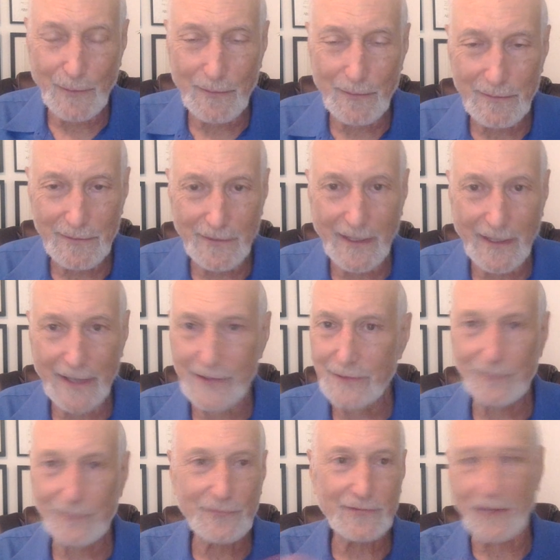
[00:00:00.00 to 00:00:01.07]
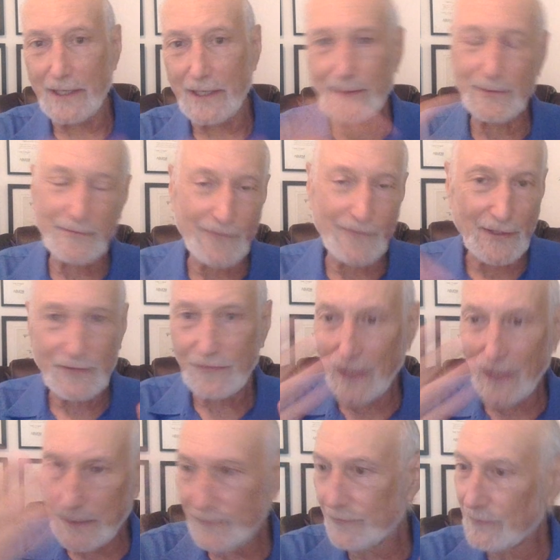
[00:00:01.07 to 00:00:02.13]
learn how to use Skype and
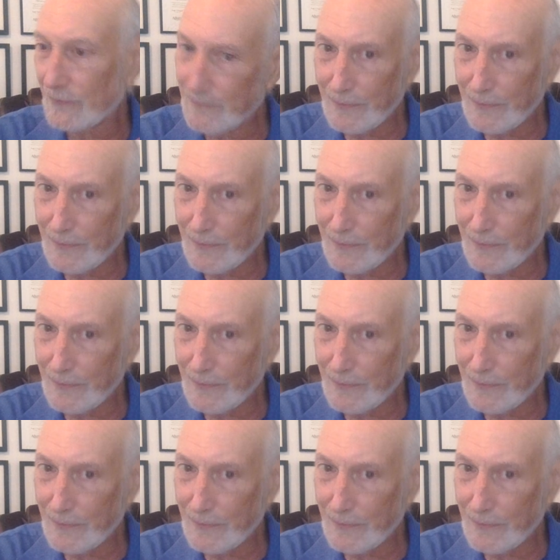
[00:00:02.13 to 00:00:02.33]
FaceTime so,